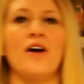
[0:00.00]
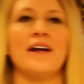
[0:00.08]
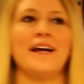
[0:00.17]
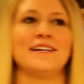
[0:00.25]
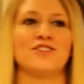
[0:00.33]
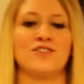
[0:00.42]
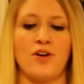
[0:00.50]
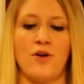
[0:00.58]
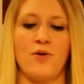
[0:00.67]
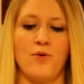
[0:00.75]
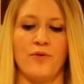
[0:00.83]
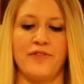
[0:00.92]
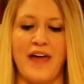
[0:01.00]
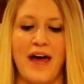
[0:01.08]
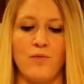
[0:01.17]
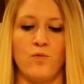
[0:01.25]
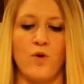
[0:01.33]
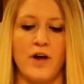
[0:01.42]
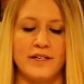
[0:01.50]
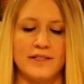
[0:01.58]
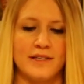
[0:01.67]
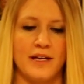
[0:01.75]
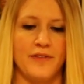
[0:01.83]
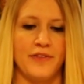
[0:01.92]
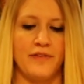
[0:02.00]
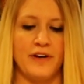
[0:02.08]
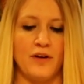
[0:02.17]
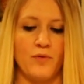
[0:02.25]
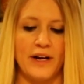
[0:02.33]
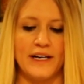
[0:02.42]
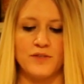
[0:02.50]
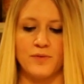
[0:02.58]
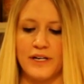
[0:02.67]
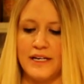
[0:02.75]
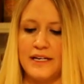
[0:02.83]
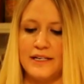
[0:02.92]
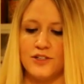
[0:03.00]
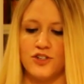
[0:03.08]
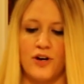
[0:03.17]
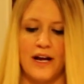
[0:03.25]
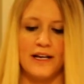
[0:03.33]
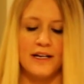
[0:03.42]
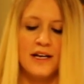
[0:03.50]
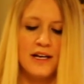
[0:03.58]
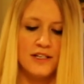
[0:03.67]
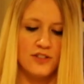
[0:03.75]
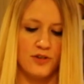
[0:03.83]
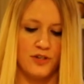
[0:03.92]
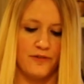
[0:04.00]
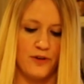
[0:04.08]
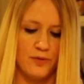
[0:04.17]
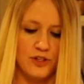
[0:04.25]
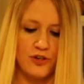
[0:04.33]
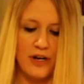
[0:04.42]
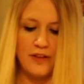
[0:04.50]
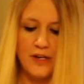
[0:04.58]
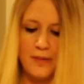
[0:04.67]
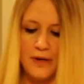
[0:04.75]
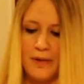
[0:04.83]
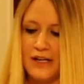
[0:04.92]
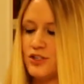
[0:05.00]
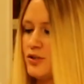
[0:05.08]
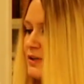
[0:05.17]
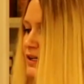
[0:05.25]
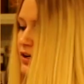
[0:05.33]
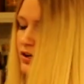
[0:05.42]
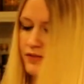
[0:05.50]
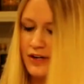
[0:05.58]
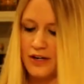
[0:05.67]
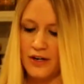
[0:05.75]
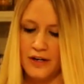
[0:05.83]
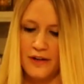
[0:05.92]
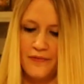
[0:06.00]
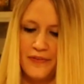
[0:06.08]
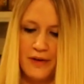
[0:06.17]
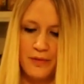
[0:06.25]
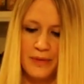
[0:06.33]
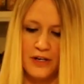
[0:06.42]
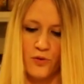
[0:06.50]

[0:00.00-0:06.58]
All right guys, so that was the video. I guess we're gonna need to try it. So if you wanna try a little bit of mine doobie over here, that would be